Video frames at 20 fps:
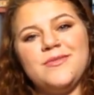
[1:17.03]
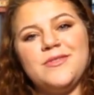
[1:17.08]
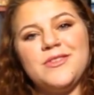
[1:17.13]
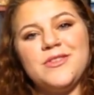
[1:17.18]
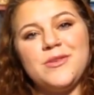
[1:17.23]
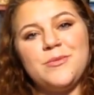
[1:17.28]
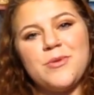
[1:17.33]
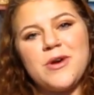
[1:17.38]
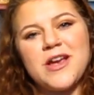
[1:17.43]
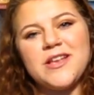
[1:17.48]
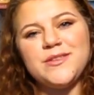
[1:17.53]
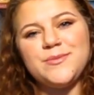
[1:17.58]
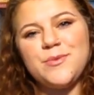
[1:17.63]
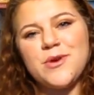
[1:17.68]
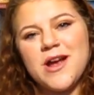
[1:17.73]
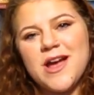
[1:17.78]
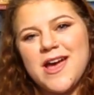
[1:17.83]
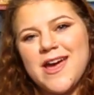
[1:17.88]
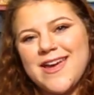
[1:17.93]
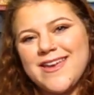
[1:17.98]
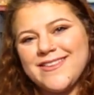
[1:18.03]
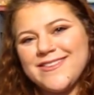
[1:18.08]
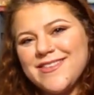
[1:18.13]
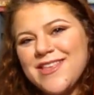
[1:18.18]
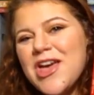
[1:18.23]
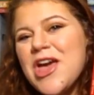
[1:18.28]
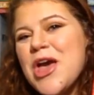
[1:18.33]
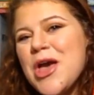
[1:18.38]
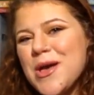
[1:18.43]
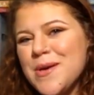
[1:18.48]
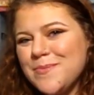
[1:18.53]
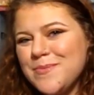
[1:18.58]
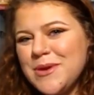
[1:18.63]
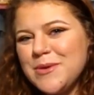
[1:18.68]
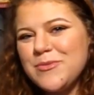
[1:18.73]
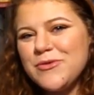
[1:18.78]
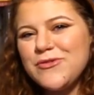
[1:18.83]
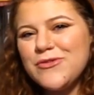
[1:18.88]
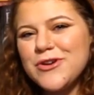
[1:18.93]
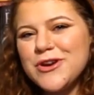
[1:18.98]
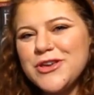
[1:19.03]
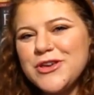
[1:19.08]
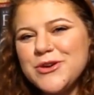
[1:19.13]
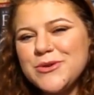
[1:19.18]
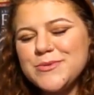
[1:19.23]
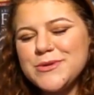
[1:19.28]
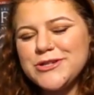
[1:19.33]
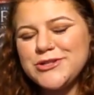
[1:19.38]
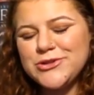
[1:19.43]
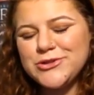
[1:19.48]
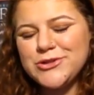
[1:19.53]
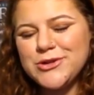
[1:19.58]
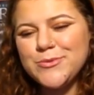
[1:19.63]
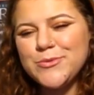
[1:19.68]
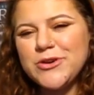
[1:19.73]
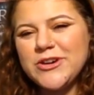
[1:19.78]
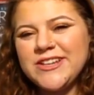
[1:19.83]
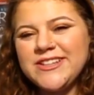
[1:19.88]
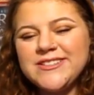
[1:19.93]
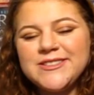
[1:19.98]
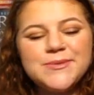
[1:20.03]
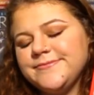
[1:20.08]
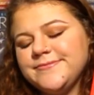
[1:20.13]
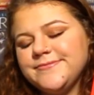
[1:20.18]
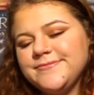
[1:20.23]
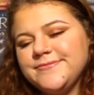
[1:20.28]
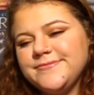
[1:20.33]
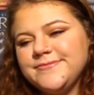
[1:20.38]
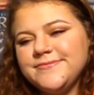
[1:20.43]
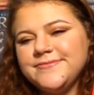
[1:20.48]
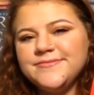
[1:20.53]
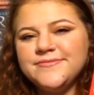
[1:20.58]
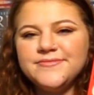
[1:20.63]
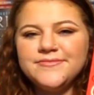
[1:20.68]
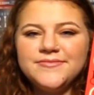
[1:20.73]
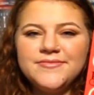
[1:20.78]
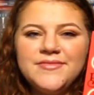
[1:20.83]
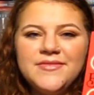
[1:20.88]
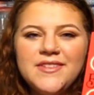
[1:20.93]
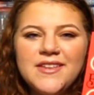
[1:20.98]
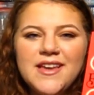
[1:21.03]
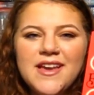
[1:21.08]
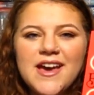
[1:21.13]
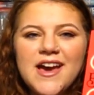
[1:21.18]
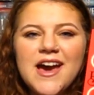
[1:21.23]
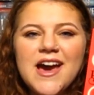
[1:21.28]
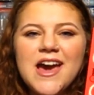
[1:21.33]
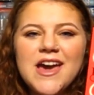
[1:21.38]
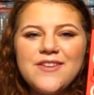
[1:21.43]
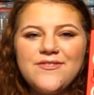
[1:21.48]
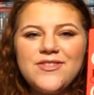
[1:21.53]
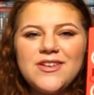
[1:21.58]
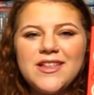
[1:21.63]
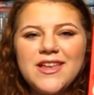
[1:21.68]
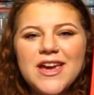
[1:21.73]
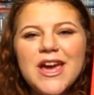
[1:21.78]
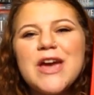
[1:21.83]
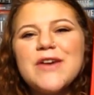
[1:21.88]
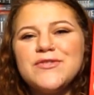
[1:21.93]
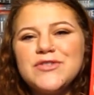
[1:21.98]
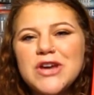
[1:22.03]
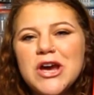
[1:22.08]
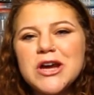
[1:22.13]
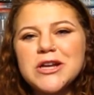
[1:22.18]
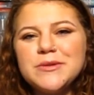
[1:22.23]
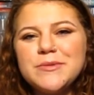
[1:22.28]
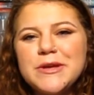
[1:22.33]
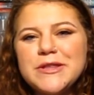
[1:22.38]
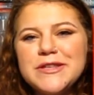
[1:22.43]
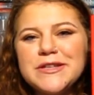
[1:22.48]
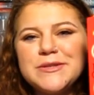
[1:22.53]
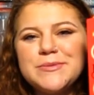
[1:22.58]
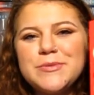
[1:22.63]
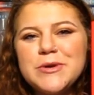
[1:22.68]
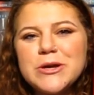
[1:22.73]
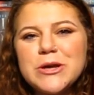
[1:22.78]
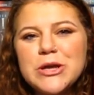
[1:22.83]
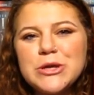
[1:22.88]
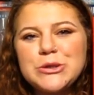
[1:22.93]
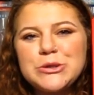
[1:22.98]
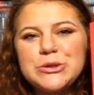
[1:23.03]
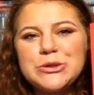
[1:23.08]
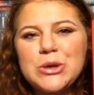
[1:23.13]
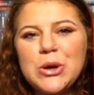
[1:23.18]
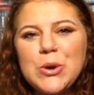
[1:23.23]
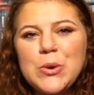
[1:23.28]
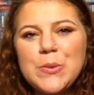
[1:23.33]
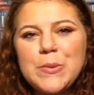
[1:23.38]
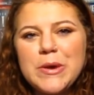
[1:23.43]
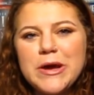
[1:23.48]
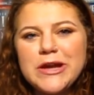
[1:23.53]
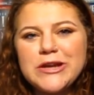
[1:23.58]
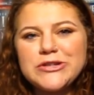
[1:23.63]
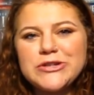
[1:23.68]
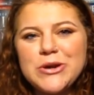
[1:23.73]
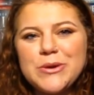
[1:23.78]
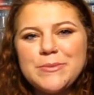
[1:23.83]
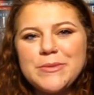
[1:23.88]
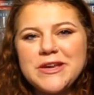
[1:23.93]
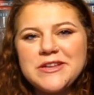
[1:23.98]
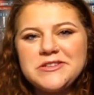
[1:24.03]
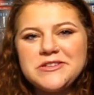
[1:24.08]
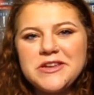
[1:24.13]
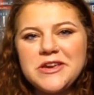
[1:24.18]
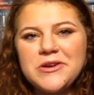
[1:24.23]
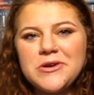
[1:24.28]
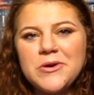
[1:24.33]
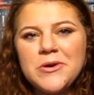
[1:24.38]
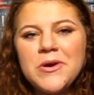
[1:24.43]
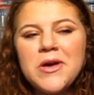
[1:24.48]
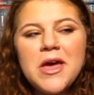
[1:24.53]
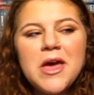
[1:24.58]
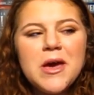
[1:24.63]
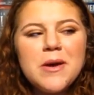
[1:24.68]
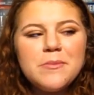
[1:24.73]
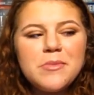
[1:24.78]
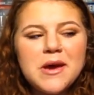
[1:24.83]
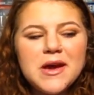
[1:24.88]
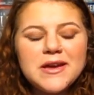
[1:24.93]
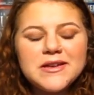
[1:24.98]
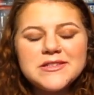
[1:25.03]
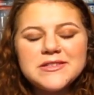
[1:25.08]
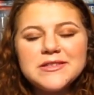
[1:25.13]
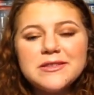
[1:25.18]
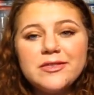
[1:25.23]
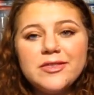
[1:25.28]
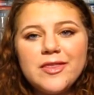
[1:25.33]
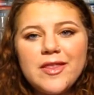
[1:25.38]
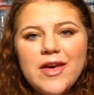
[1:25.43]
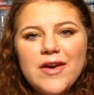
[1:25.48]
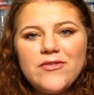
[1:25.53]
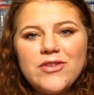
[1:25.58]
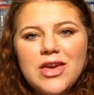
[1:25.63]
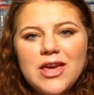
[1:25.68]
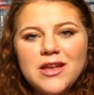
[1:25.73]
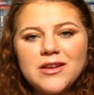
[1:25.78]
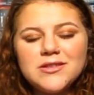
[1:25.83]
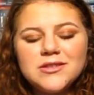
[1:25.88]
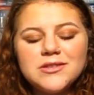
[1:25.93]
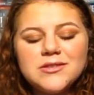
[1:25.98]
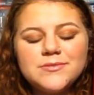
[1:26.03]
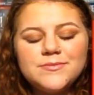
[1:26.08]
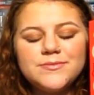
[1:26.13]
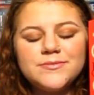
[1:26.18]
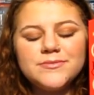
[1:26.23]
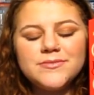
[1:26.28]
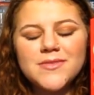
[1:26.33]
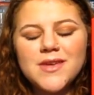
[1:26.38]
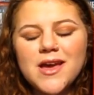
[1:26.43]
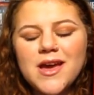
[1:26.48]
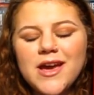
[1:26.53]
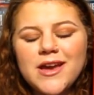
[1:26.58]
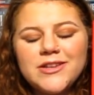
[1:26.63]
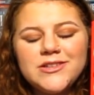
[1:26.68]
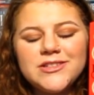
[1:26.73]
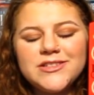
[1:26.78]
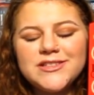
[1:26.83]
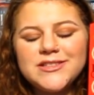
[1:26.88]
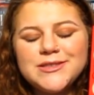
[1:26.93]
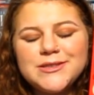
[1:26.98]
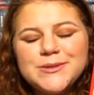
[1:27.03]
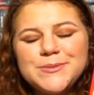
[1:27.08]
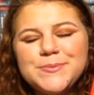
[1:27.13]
surprise, surprise, Me Before You by Jojo Moyes. I feel like I've talked about this book so much on my channel, but I just love it. I just